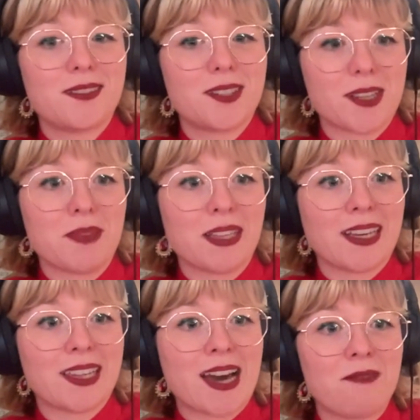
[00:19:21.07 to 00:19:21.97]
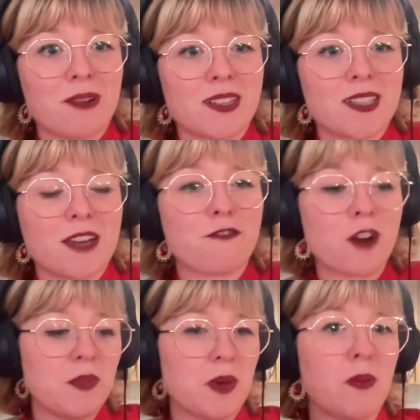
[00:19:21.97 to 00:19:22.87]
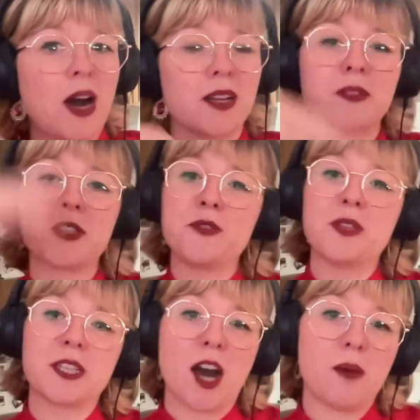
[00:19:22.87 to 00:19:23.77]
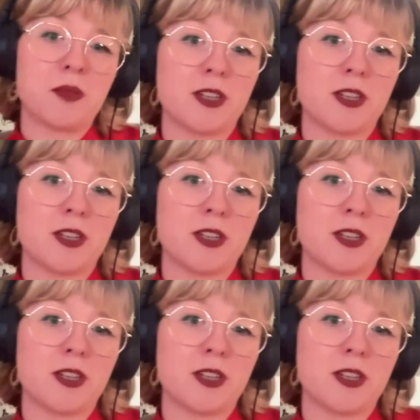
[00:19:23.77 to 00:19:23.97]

or something like that, where it's like from the bottom to the top,